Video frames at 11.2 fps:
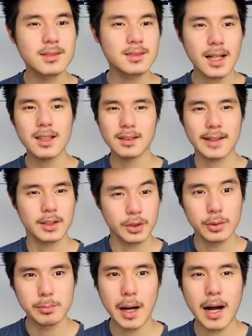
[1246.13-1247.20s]
kind of like a
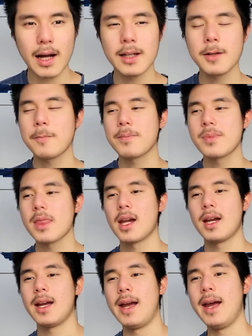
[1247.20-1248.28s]
goodbye.
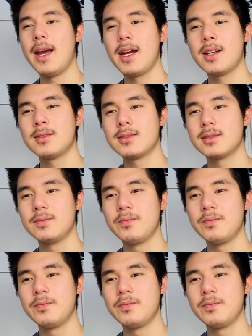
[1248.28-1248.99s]
And